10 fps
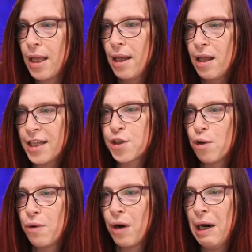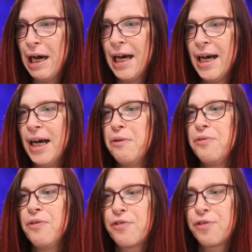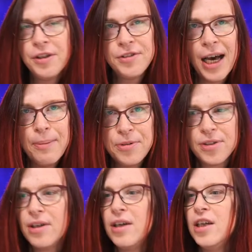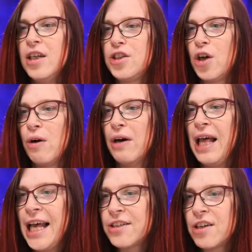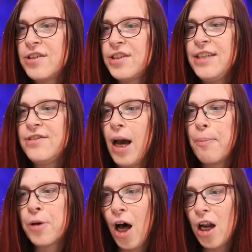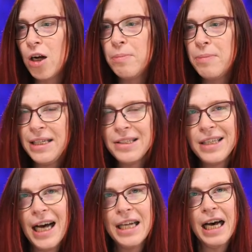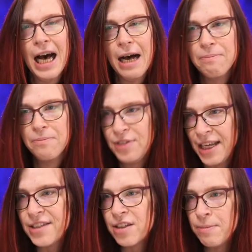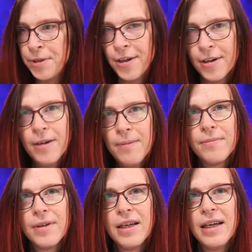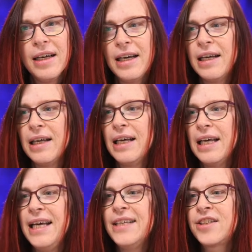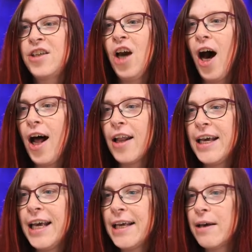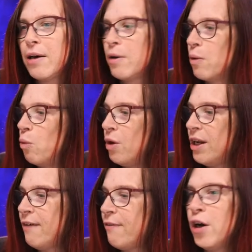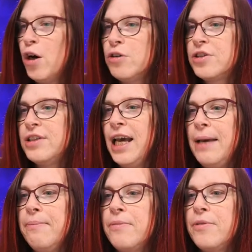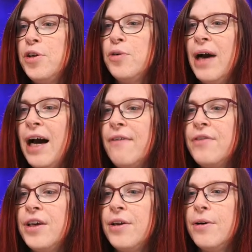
Let's go through the types. So SRT type caller means that this computer is calling whatever host name you have here.